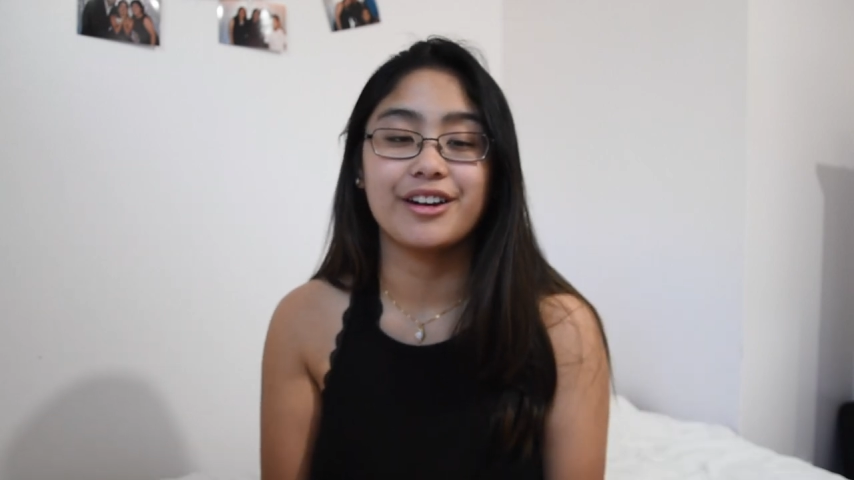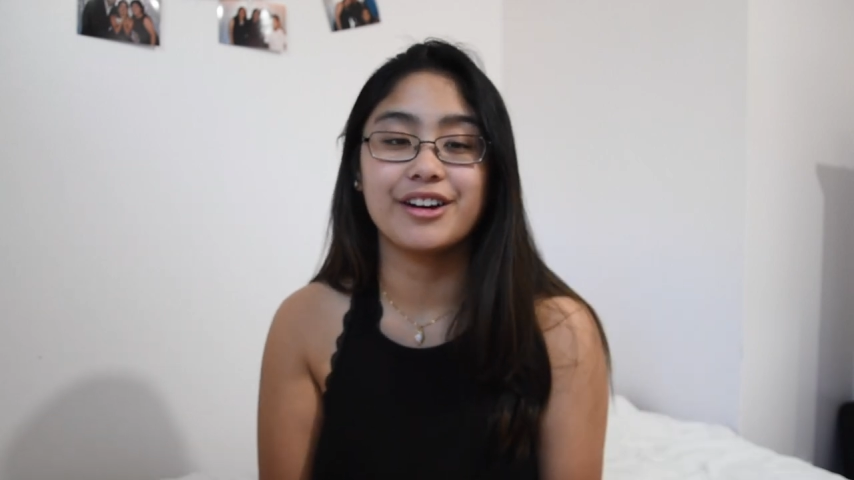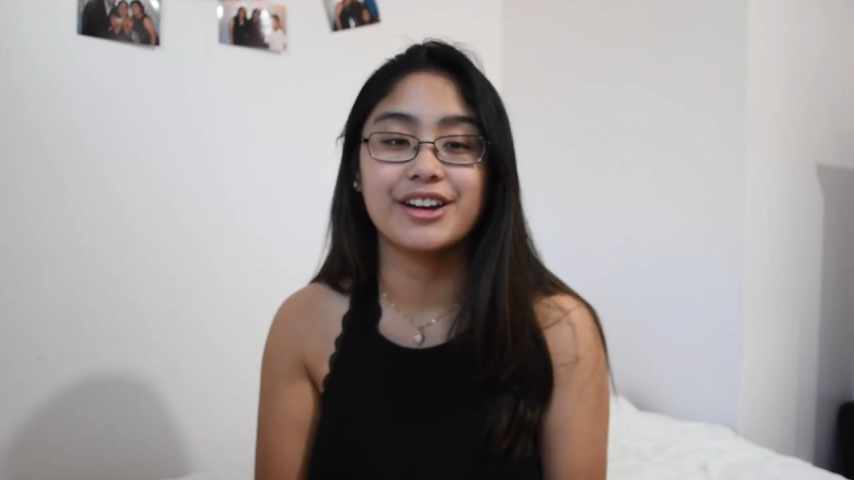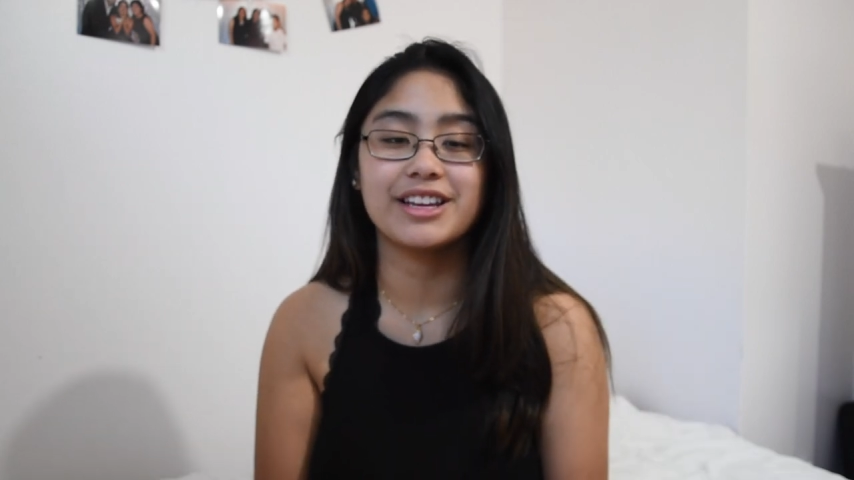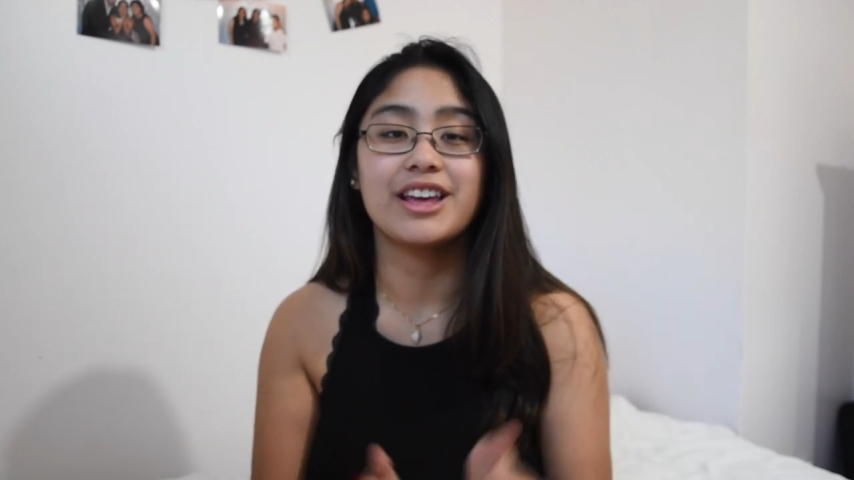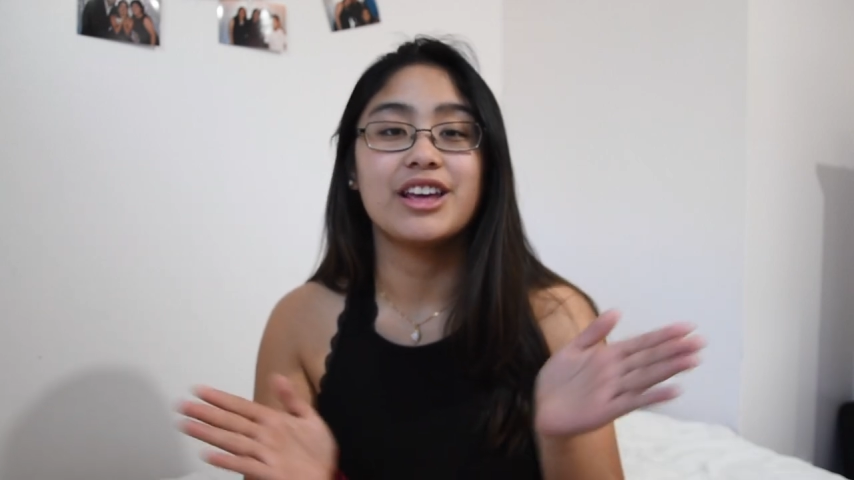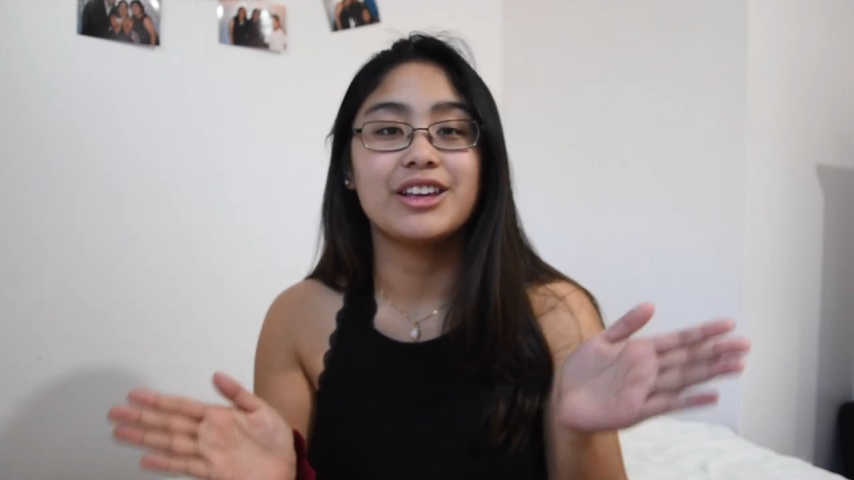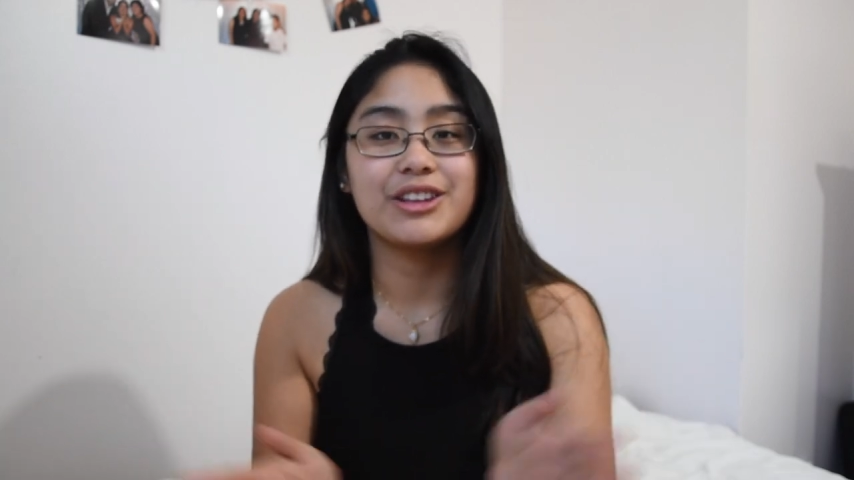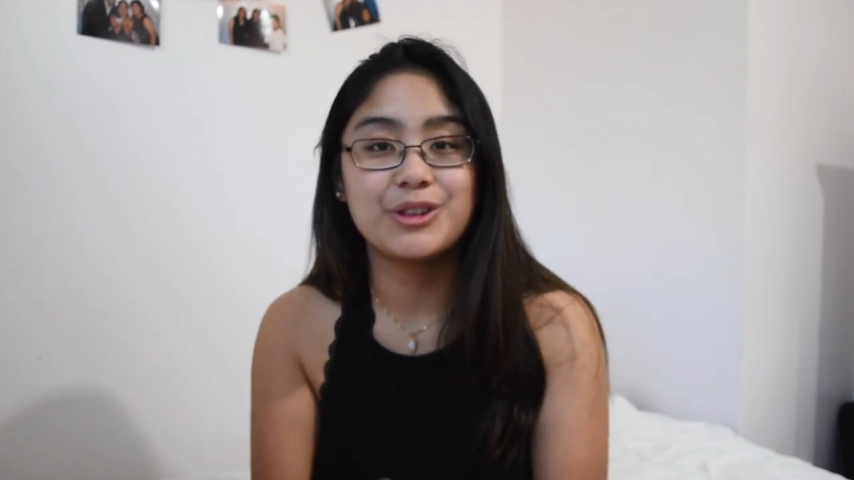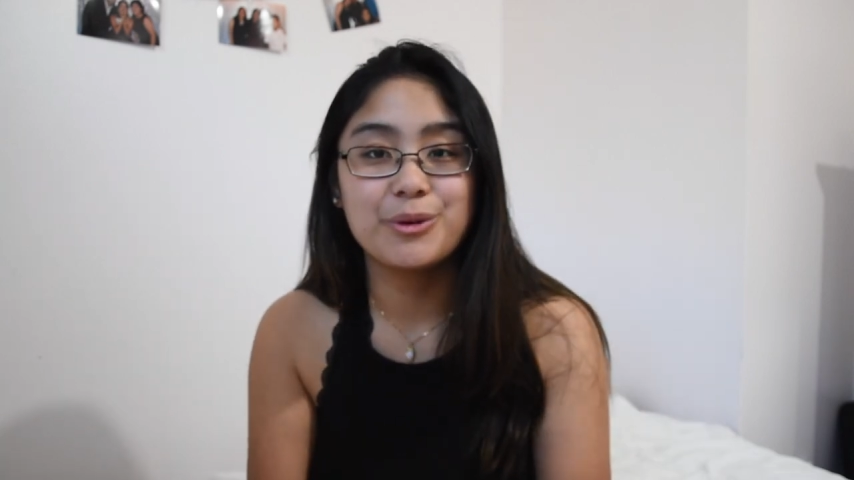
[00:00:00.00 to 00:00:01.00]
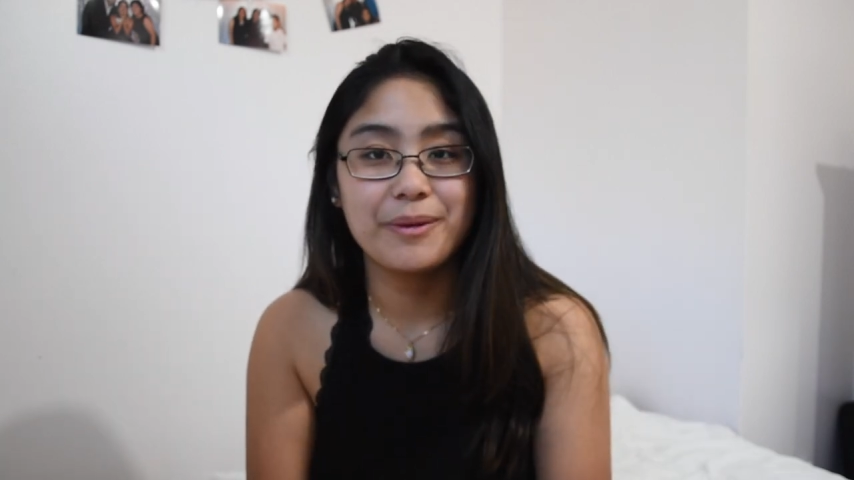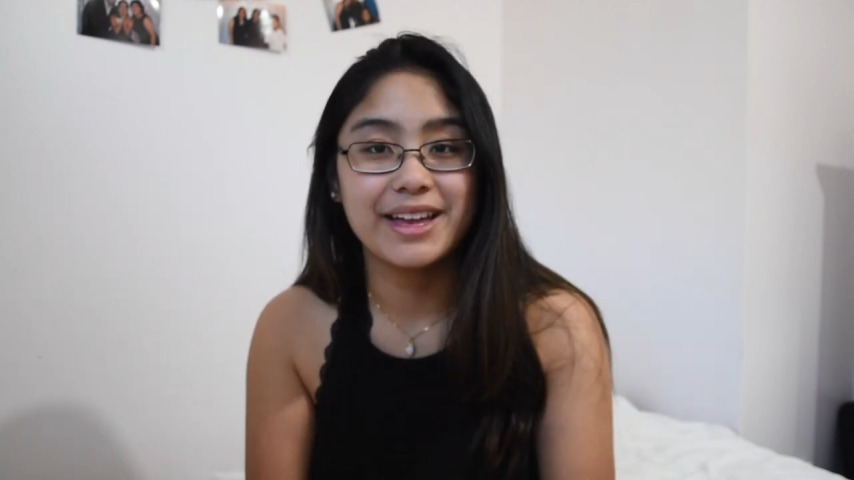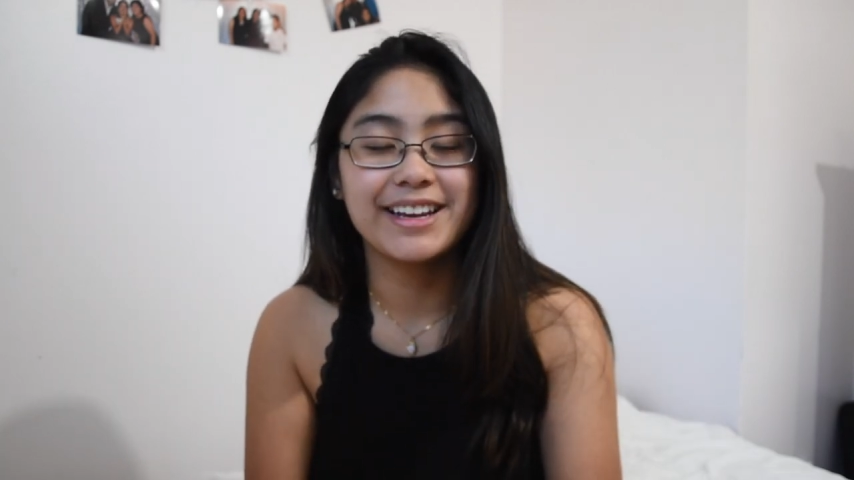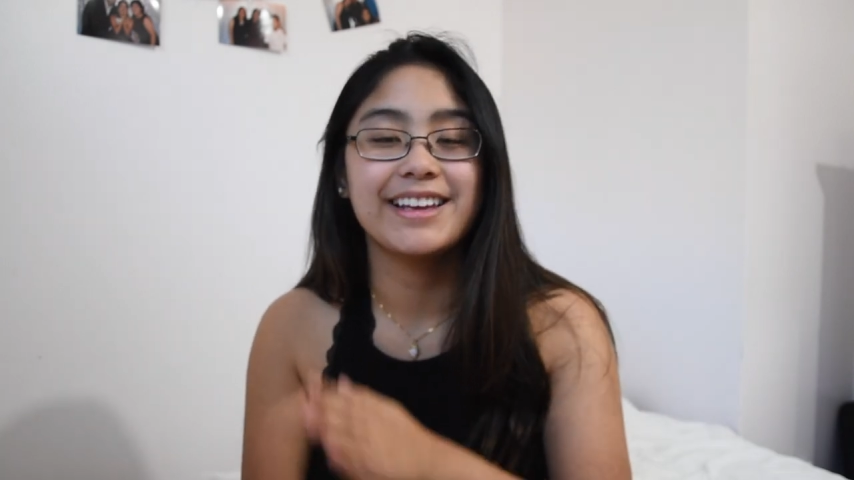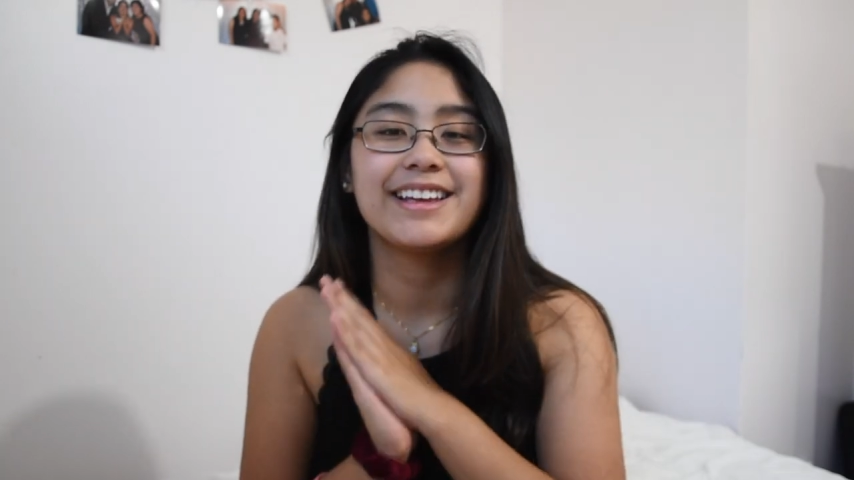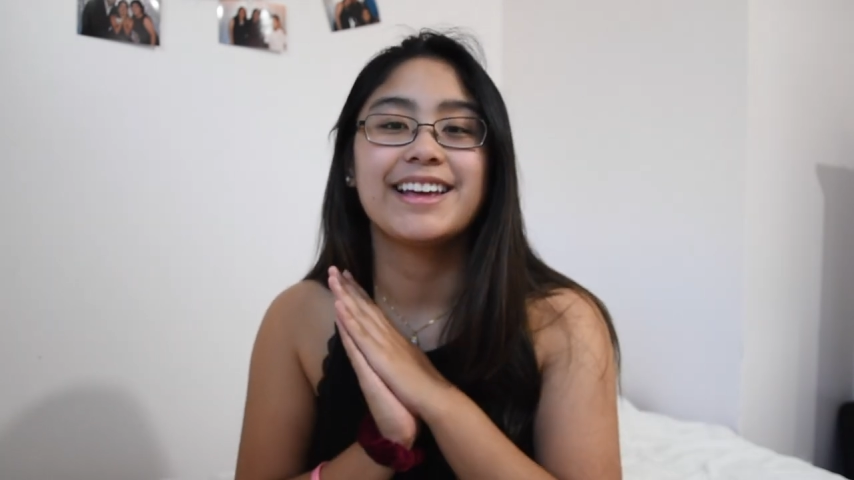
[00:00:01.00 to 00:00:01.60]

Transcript: good human.